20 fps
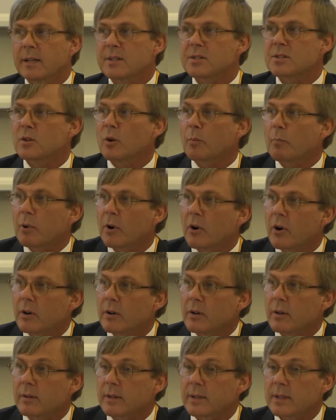It's not
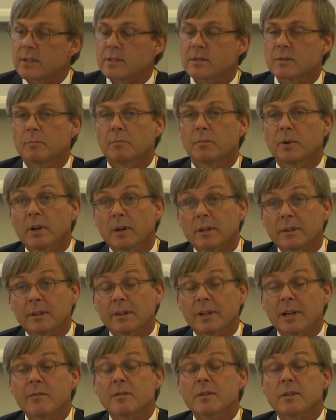part of this, but
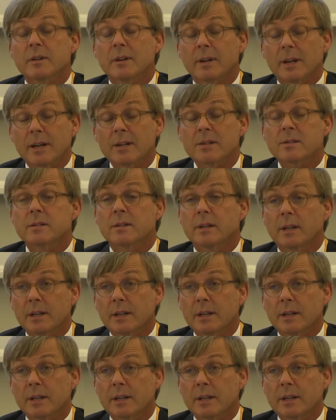nevertheless,